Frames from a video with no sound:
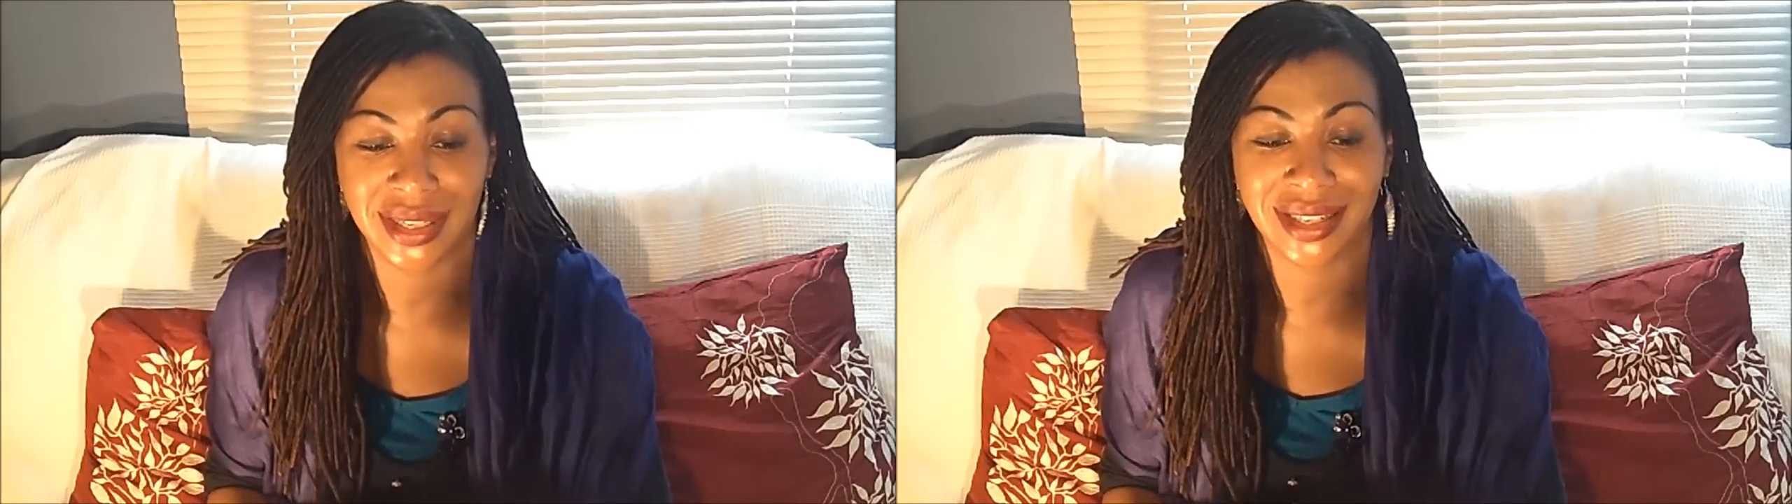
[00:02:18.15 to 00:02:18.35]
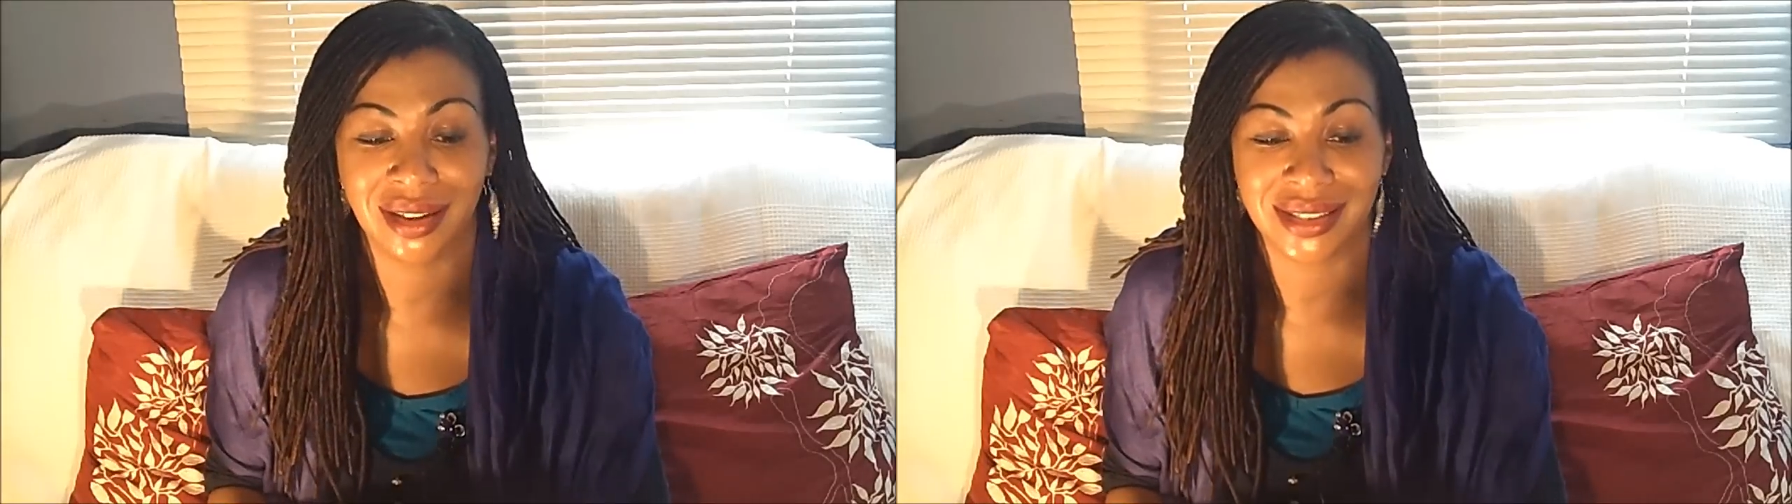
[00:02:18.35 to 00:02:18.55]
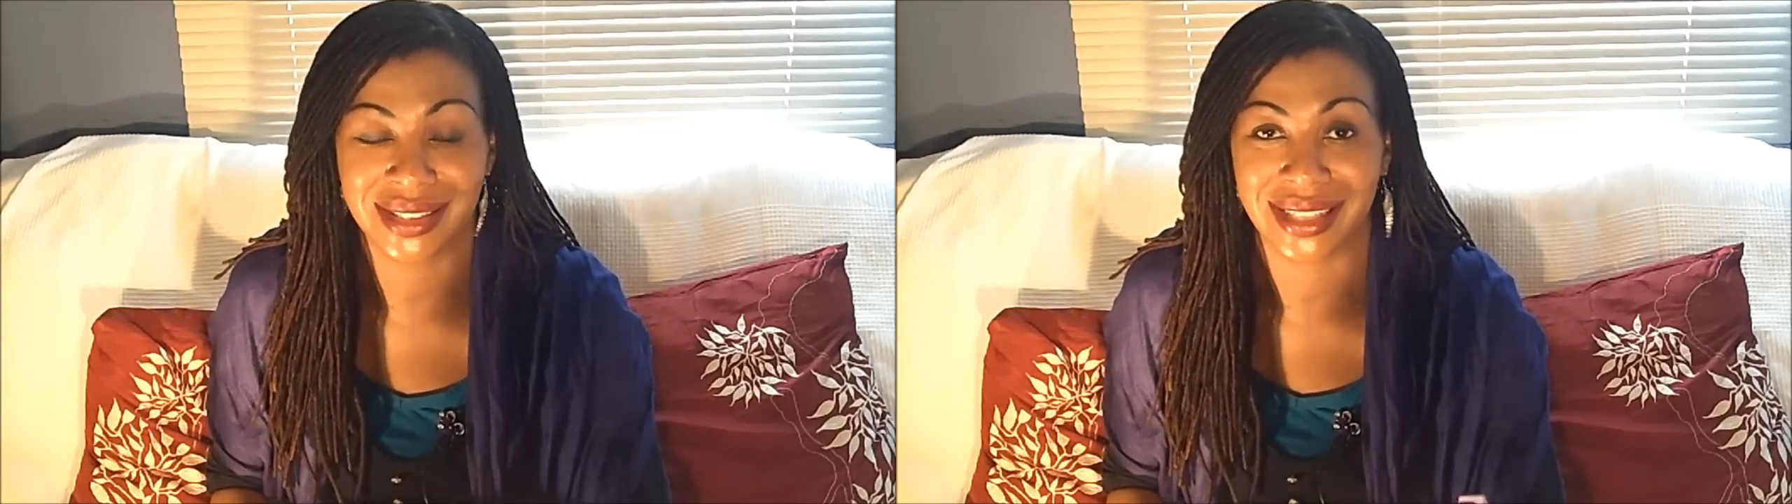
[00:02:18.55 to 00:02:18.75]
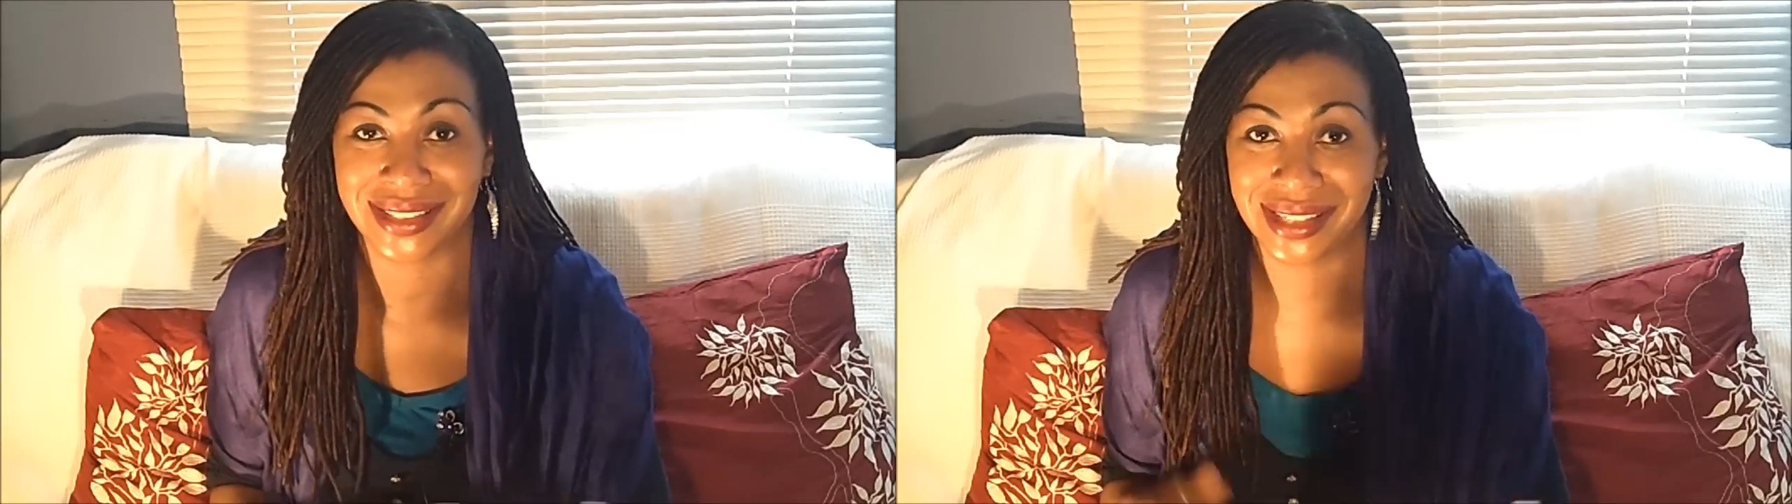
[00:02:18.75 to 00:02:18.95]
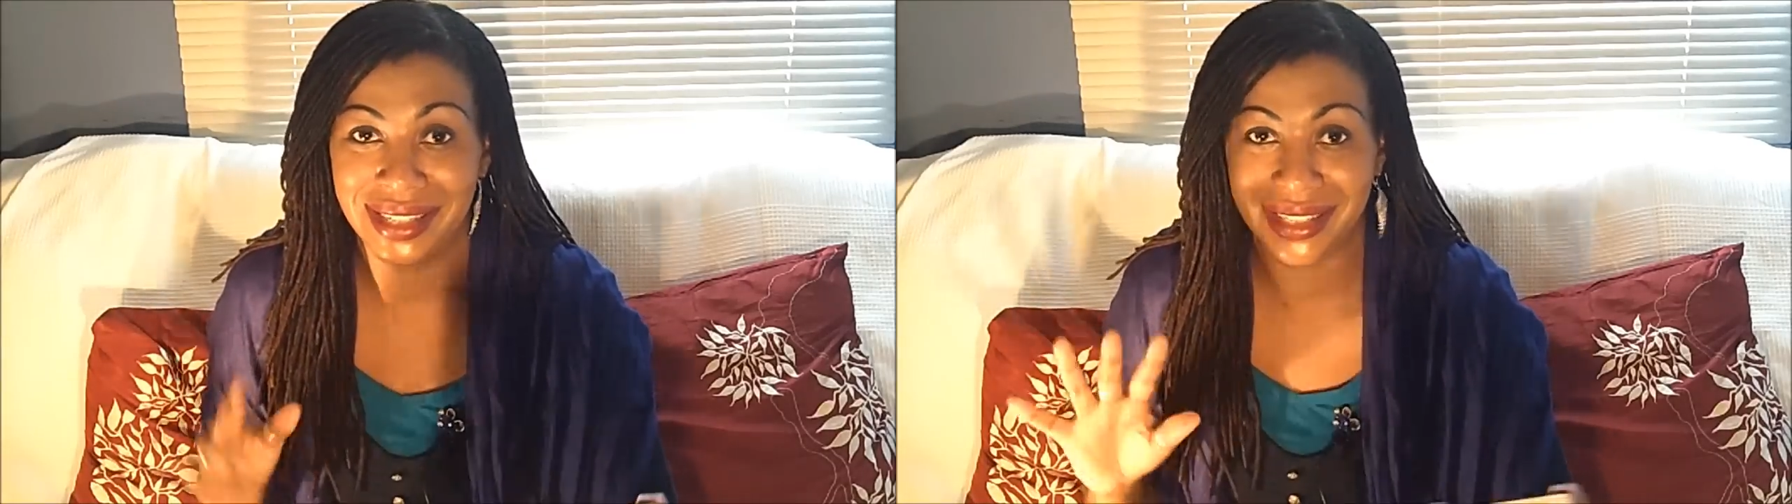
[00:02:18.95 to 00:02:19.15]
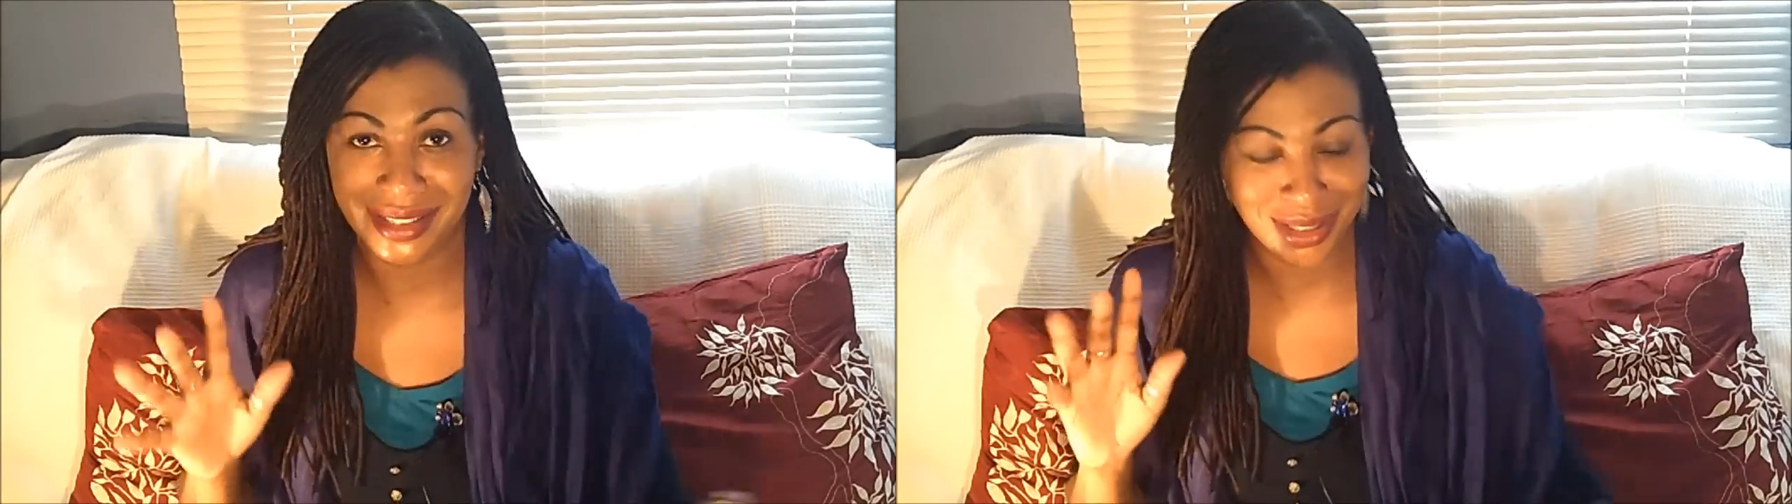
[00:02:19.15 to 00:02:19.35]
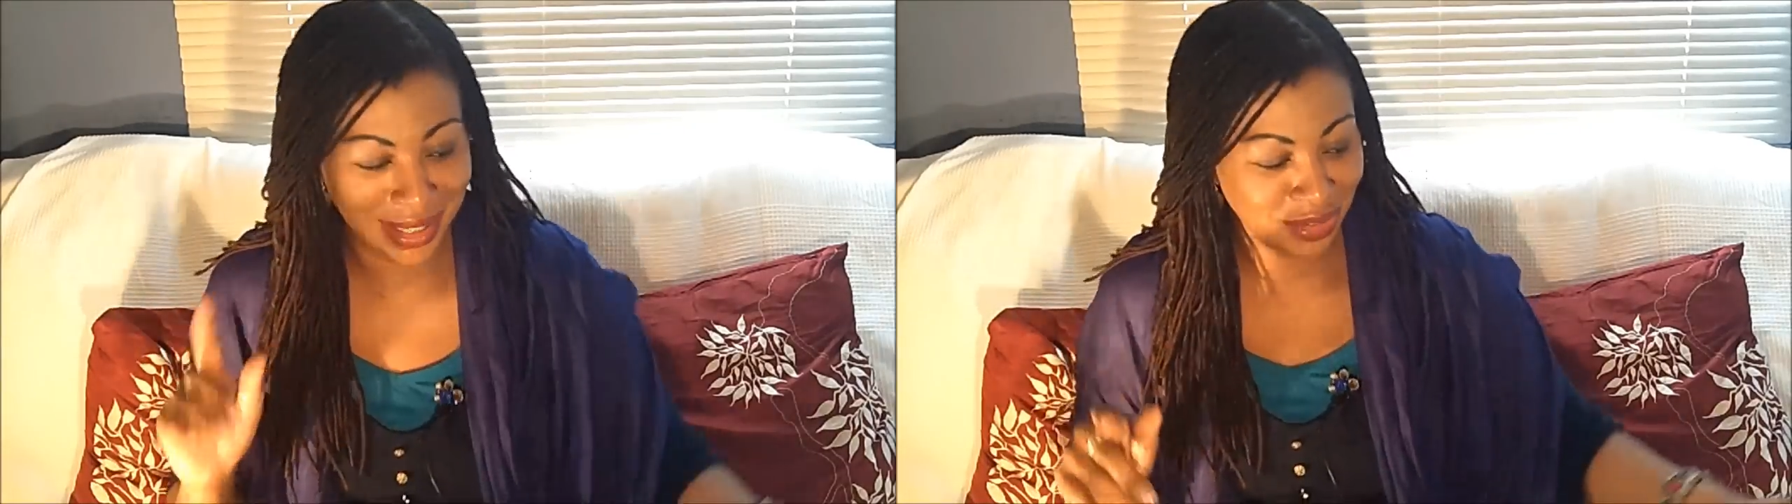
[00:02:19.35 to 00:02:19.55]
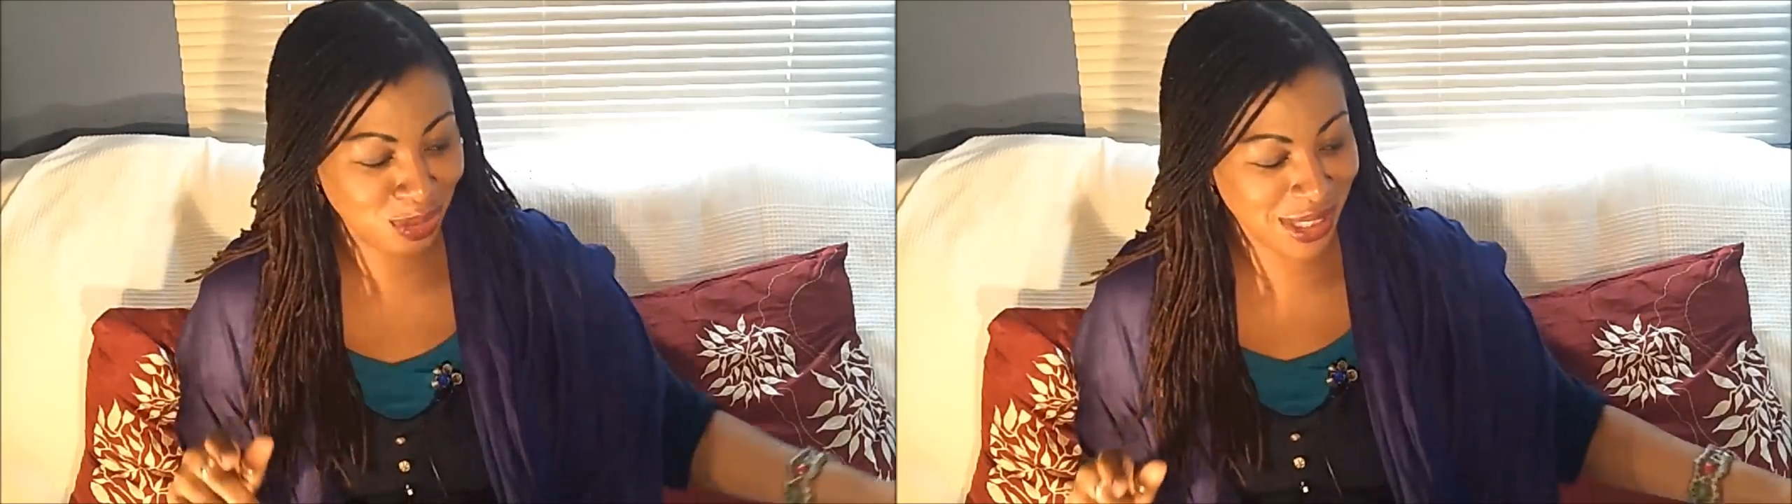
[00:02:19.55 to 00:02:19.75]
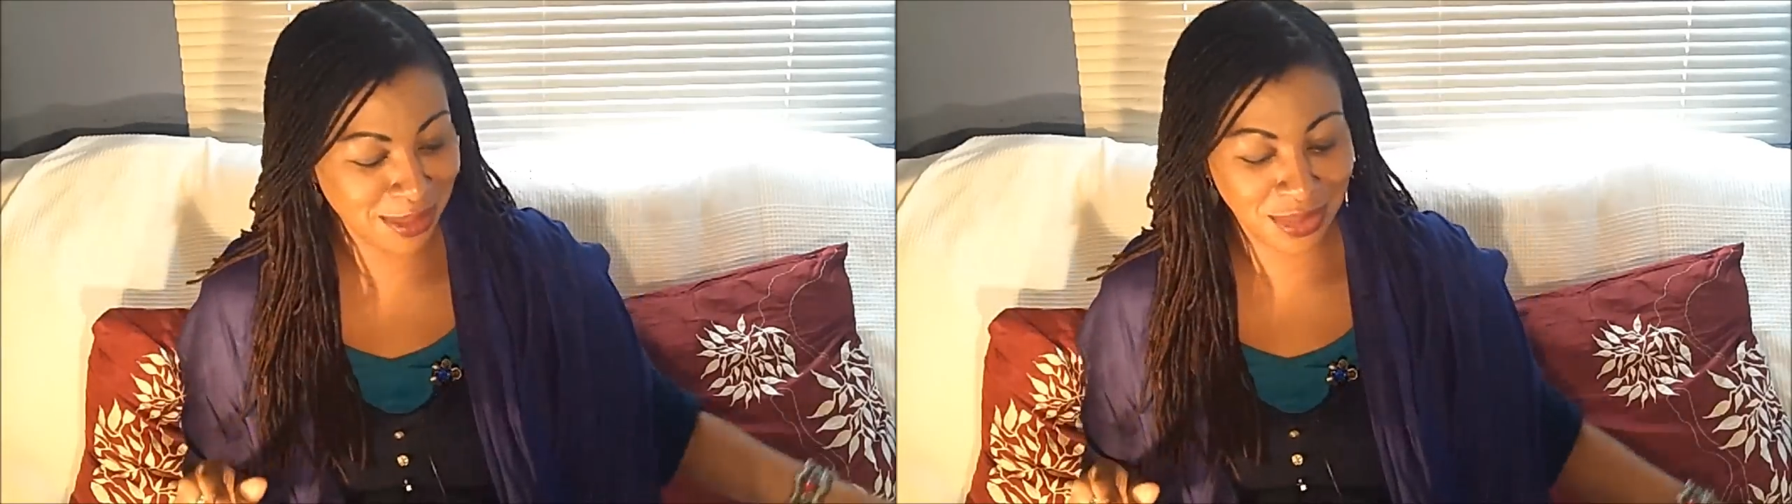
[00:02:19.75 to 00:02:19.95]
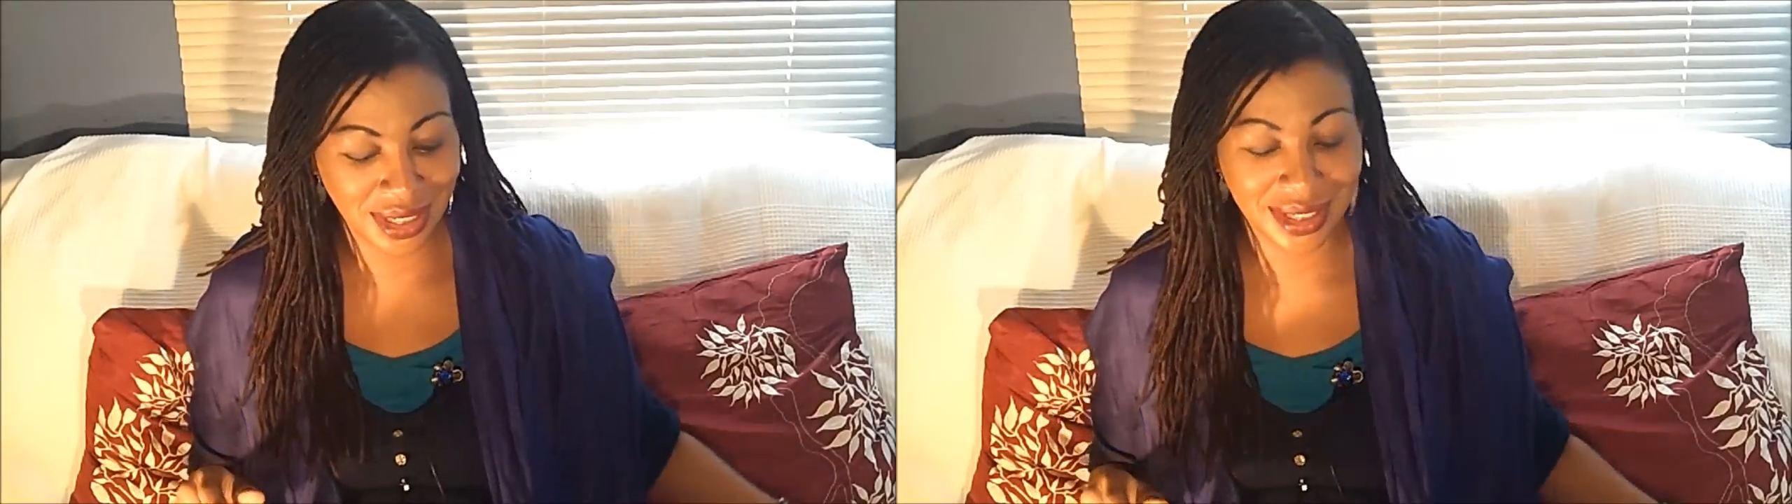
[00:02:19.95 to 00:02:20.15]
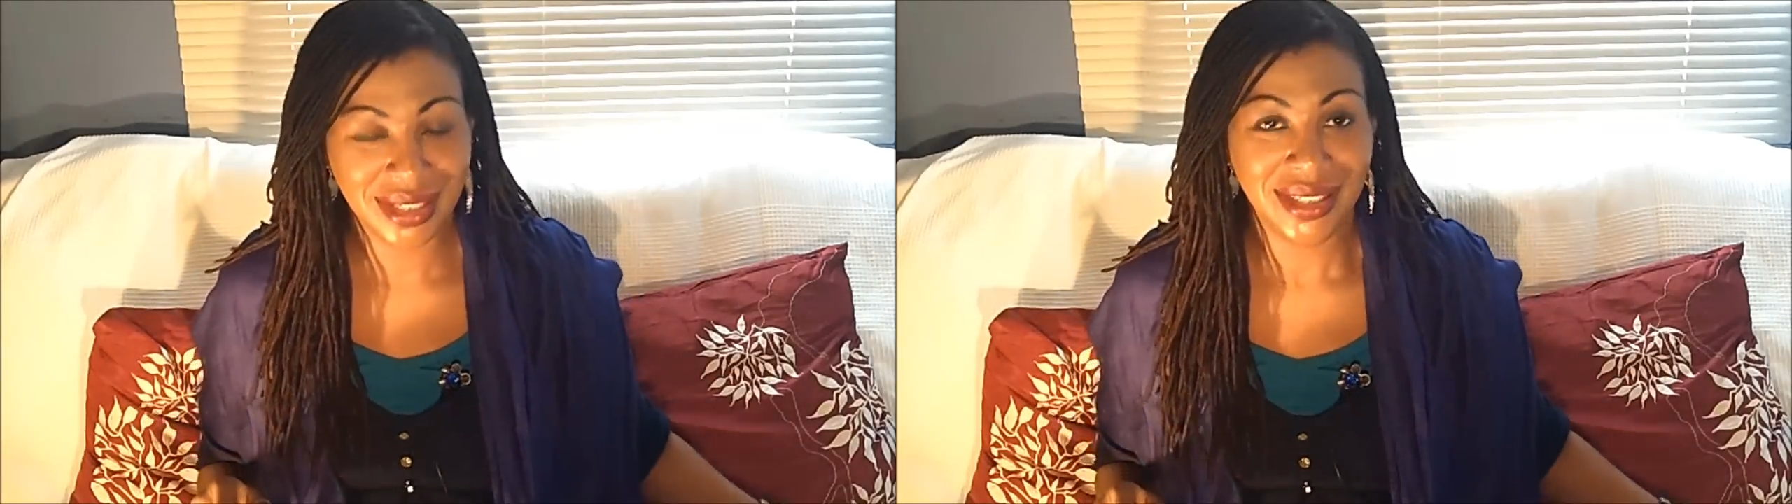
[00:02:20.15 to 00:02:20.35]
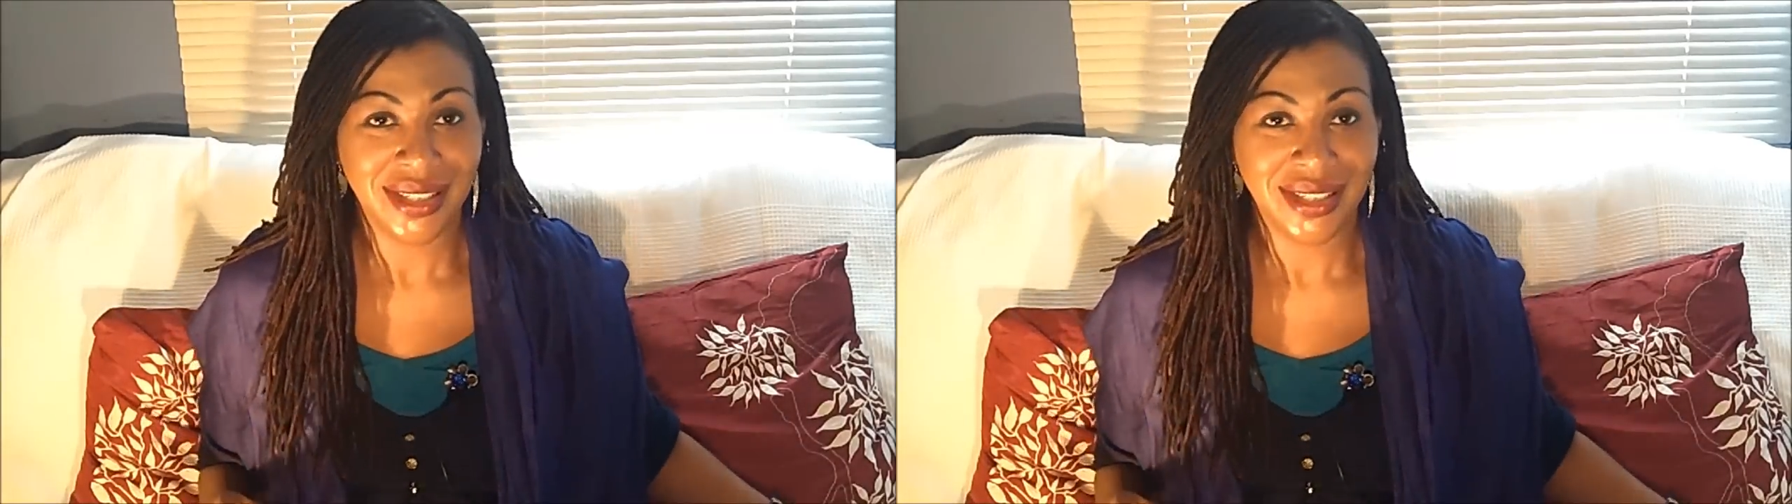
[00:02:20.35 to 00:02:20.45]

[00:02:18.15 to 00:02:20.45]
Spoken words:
I glance at it, and it just gives me something,